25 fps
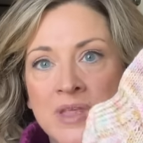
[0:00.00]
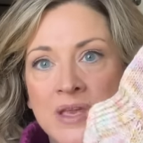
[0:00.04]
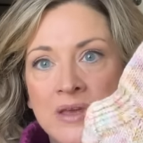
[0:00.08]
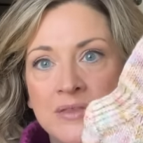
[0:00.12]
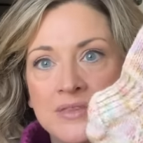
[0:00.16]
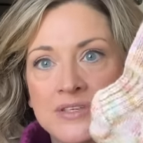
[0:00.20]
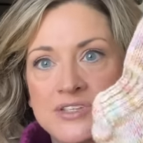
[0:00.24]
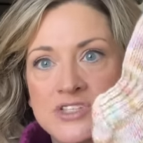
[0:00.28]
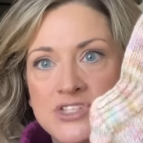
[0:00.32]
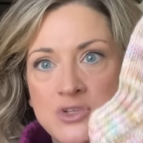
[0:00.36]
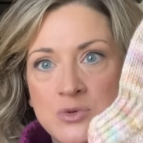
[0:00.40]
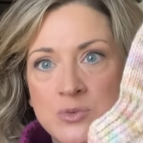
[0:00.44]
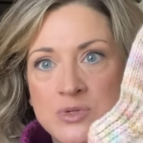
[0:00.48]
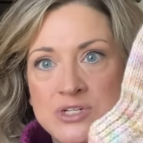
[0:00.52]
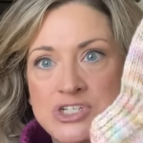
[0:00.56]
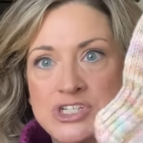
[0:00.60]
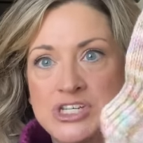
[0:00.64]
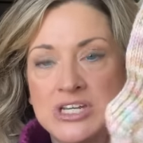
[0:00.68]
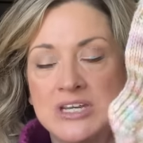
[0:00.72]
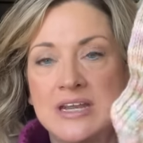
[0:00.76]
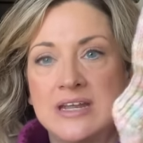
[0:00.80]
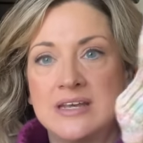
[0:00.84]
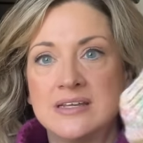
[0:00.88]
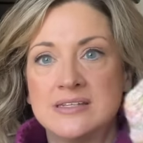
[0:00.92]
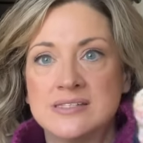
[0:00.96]
the
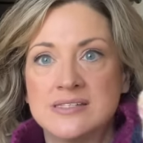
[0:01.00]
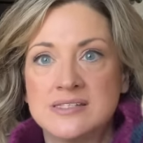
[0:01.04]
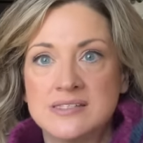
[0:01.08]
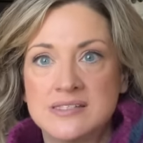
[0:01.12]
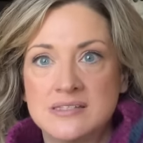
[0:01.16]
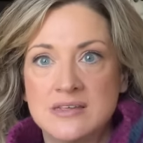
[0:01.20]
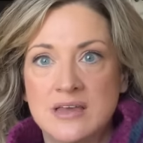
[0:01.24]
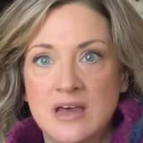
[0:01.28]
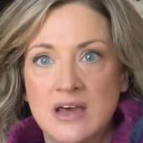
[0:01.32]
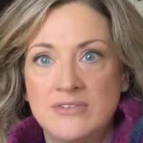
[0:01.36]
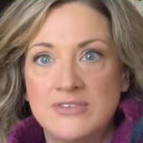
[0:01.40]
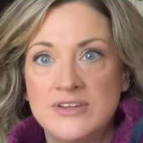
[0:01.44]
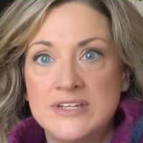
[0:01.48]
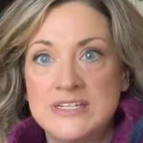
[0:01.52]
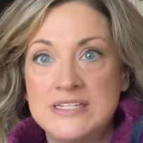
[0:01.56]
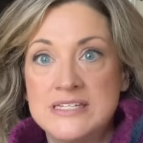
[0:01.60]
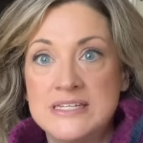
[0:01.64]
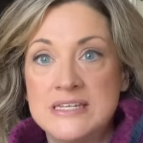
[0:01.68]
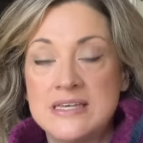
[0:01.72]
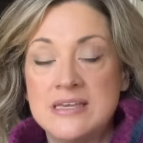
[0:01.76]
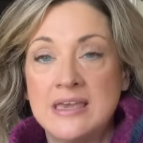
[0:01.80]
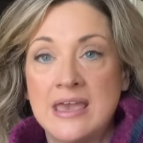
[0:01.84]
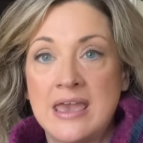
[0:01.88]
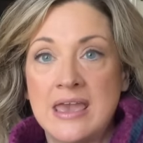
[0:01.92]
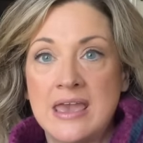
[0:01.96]
squishiness of a
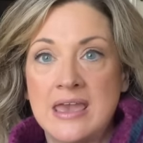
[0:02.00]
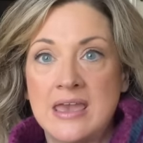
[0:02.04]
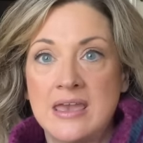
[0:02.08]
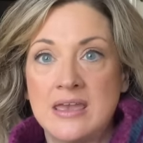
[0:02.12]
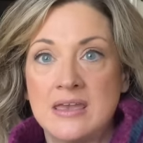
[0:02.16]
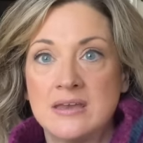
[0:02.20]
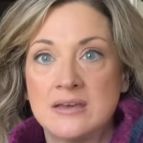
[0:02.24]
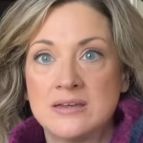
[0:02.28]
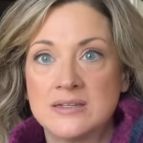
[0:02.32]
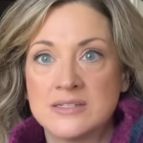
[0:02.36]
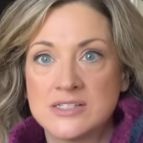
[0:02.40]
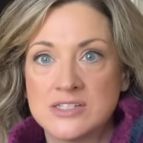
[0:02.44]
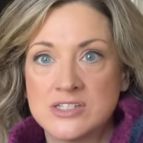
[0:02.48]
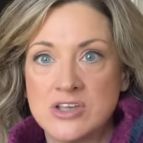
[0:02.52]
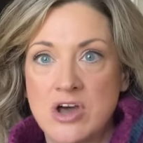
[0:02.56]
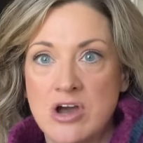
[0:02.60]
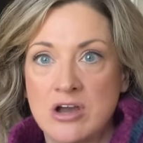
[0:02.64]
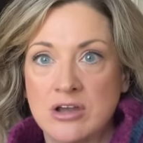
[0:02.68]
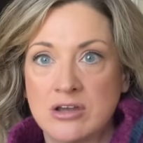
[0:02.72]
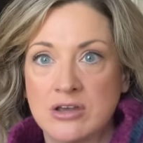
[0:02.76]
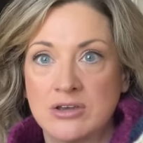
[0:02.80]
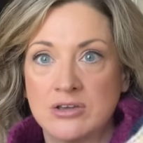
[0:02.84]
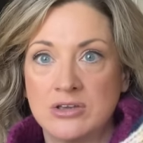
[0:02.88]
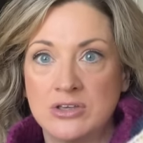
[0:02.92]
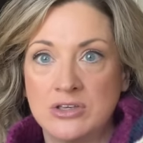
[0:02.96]
DK
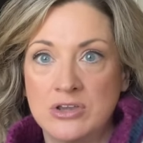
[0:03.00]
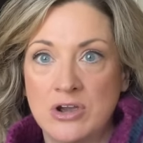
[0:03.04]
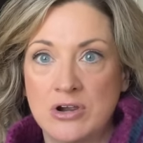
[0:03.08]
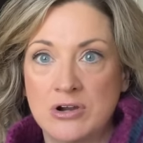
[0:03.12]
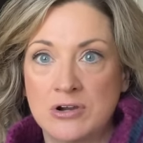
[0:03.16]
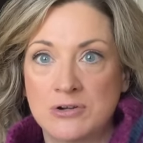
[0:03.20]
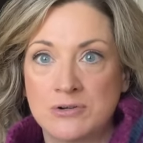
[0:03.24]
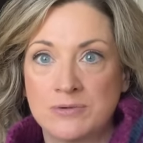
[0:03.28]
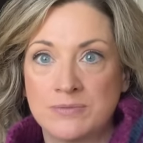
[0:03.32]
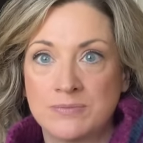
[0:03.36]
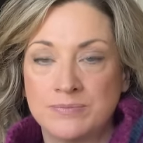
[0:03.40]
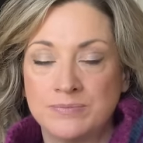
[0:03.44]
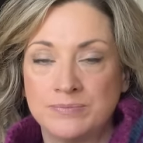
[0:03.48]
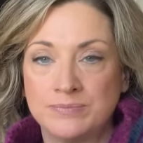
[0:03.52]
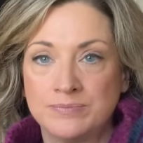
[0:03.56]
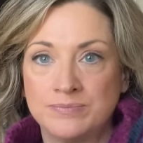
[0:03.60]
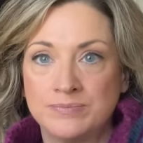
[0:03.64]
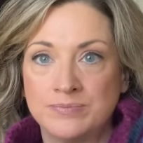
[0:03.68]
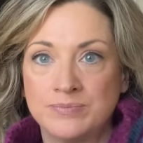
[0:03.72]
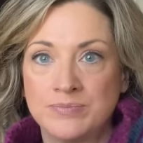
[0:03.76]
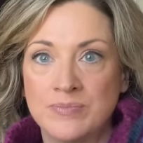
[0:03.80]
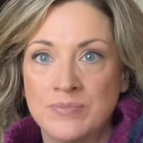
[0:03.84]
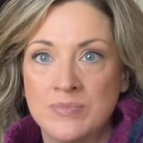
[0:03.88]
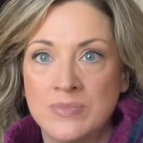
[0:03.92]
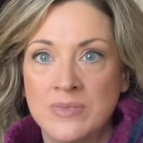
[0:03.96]
sock yarn.
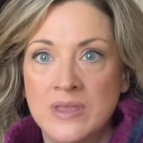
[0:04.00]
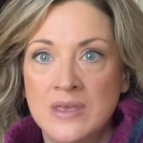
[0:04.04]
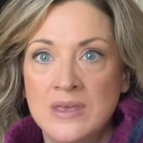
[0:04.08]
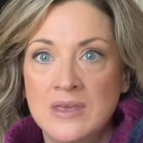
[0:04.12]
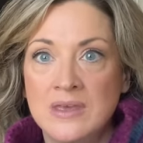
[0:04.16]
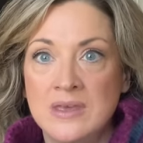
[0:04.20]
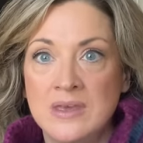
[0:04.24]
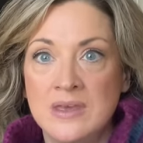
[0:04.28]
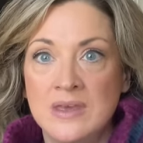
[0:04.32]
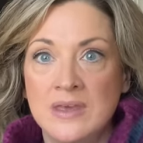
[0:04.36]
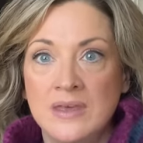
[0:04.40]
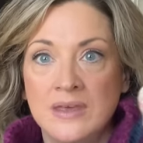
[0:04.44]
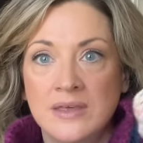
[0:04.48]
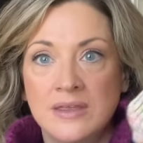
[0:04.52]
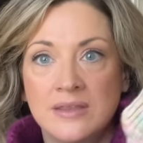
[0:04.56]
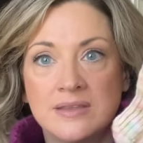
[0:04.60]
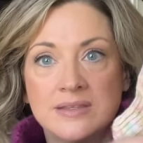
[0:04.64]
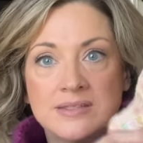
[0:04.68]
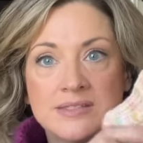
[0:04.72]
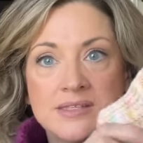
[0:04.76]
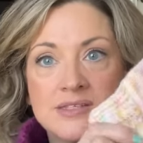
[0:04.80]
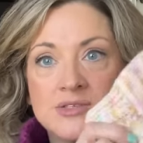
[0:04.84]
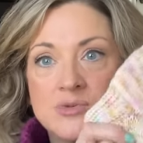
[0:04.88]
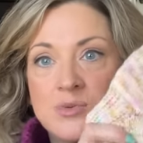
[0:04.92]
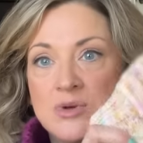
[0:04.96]

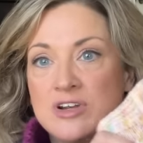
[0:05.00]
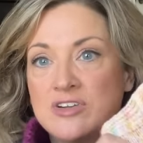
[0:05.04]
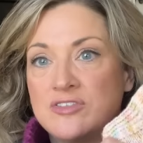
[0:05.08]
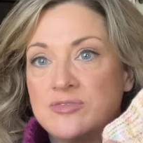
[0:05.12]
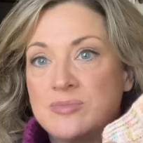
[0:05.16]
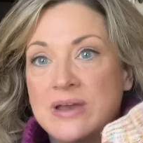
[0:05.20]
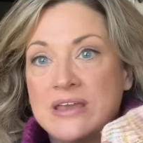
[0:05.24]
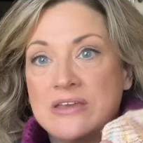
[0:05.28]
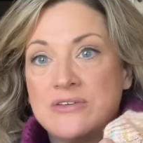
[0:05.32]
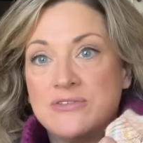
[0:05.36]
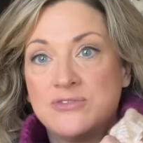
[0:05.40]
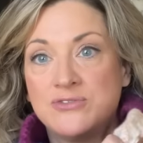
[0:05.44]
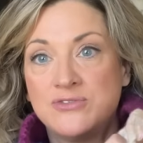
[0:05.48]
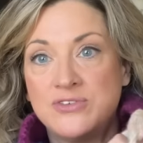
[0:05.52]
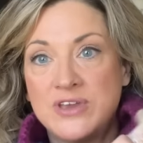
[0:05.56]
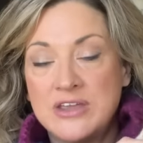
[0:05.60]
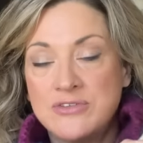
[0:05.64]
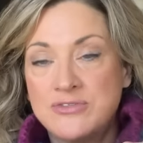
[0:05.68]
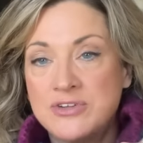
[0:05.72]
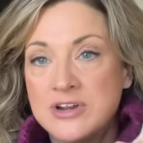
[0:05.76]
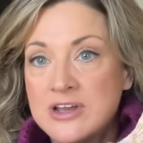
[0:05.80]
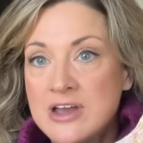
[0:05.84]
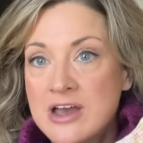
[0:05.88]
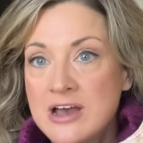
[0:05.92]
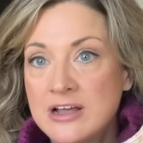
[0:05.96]
This is one of my
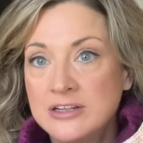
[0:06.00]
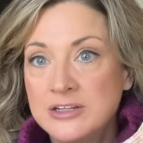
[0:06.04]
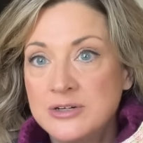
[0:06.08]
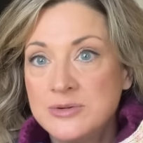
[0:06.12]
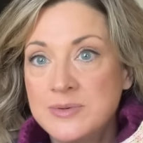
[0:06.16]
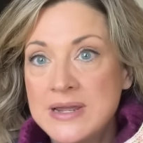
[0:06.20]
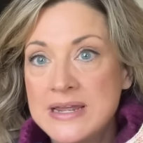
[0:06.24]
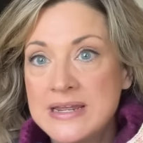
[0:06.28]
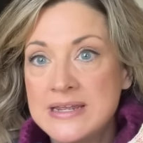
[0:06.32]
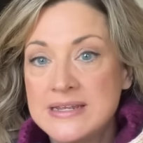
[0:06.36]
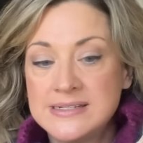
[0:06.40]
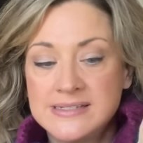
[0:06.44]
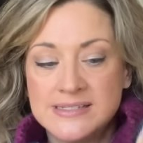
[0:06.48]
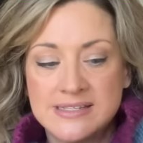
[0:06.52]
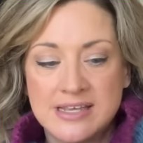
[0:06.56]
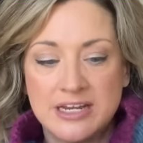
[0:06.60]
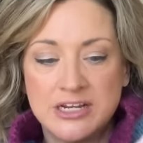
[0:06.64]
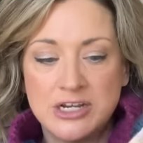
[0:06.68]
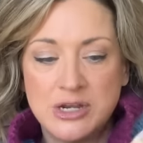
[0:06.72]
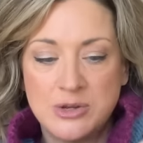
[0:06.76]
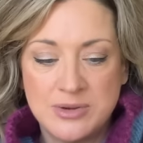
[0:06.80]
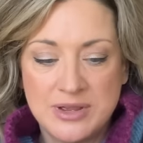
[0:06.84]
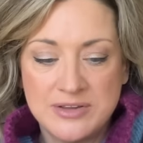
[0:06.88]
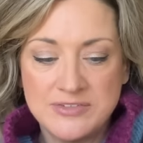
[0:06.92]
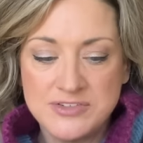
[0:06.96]
favorite colorways. I
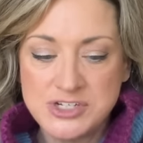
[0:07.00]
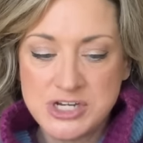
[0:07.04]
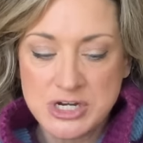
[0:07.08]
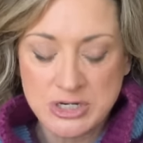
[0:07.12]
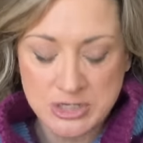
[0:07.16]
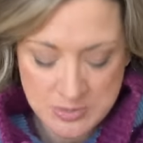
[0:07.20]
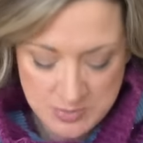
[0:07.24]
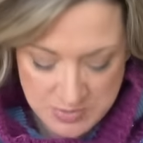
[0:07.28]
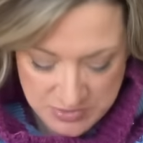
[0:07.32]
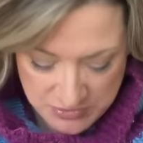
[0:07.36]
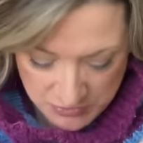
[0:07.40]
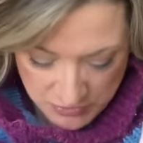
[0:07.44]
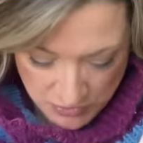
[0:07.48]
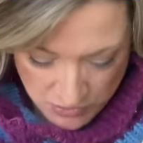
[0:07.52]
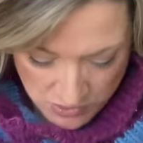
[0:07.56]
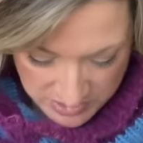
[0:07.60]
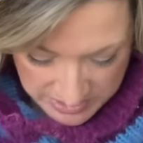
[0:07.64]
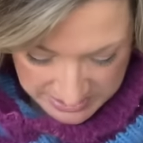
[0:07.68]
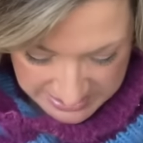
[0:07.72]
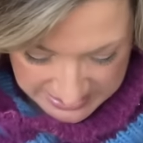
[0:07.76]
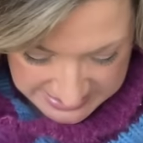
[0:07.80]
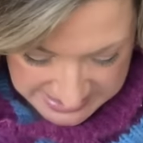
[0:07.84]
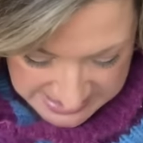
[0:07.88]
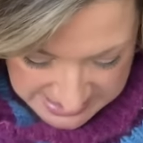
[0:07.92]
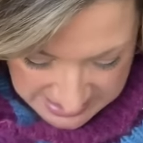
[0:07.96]
know I've shared it before.
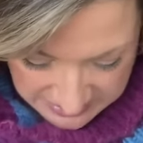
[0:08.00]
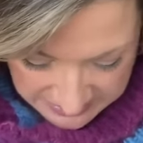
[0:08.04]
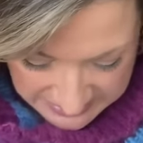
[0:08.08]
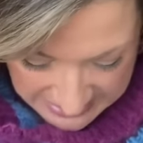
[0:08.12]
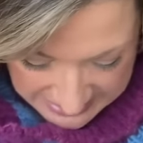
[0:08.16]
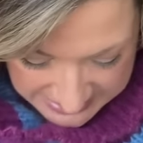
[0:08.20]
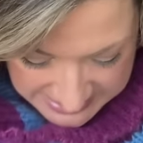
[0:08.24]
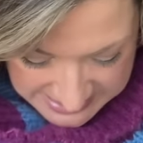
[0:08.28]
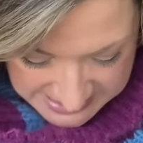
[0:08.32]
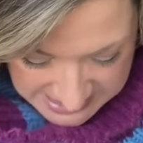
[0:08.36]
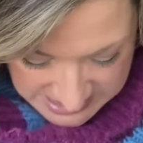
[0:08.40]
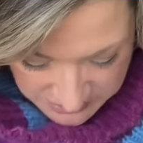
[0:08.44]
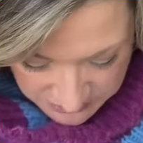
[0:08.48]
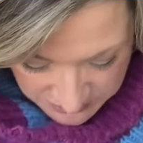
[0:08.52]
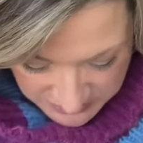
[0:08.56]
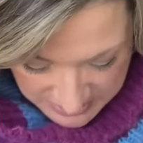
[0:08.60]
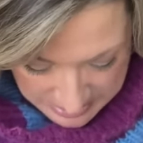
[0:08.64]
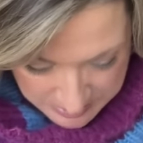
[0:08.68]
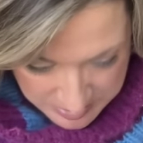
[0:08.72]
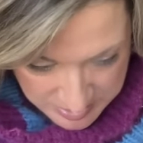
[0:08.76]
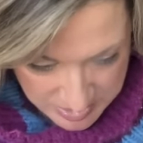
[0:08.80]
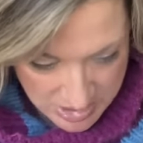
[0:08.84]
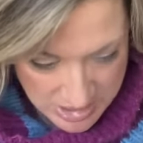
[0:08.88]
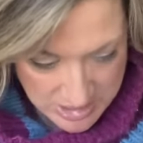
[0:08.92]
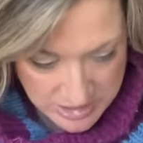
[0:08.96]
It's Legacy
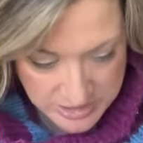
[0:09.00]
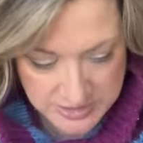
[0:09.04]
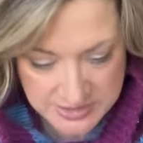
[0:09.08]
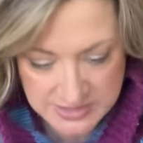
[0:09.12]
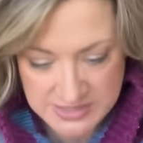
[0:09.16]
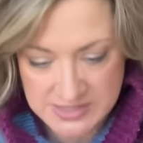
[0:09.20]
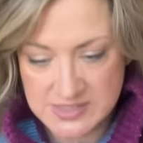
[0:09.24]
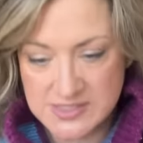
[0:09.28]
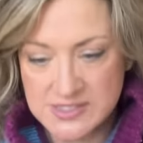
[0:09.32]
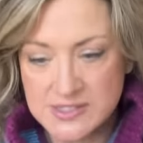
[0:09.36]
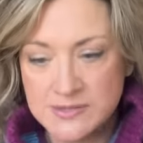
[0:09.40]
Fiber Arts